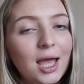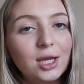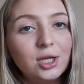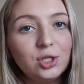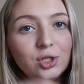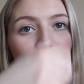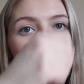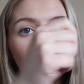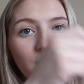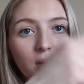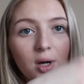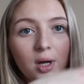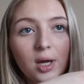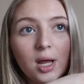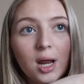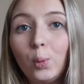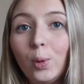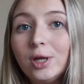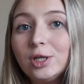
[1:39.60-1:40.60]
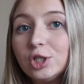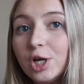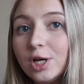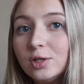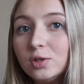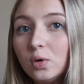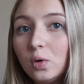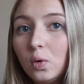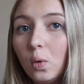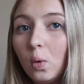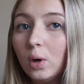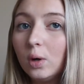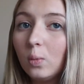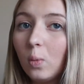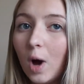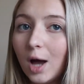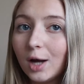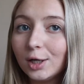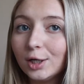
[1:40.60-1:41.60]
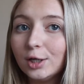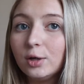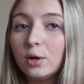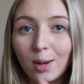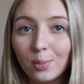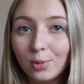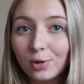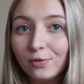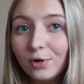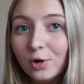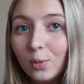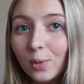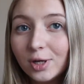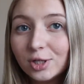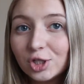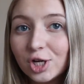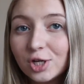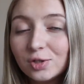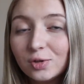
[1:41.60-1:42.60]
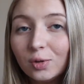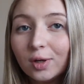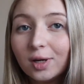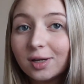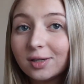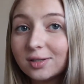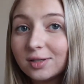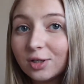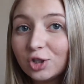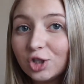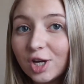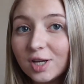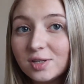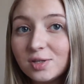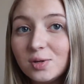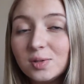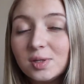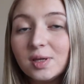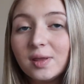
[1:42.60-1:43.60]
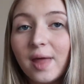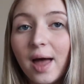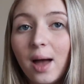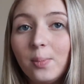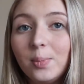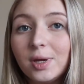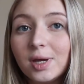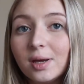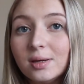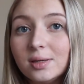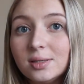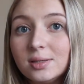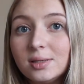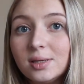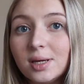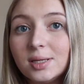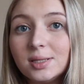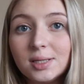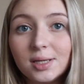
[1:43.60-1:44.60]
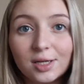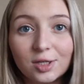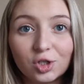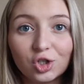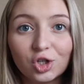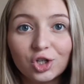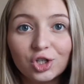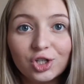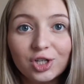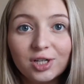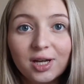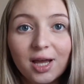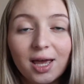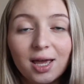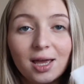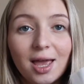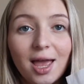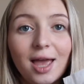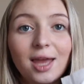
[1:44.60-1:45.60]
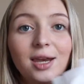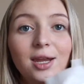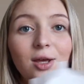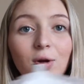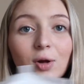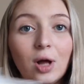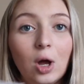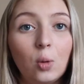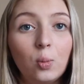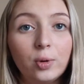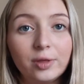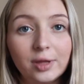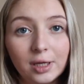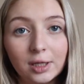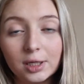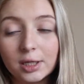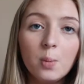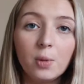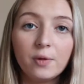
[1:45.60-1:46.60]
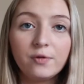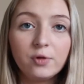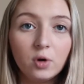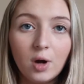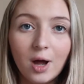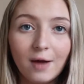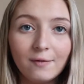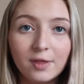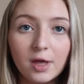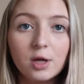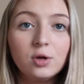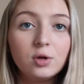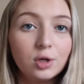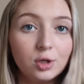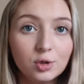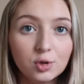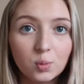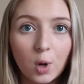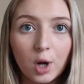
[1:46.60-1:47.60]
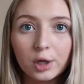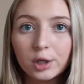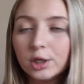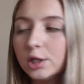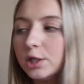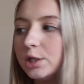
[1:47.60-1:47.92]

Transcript: and you put witch hazel or water. I prefer witch hazel. I suggest using that because it's an astringent and it'll help with healing. But if you don't have that, you can use water.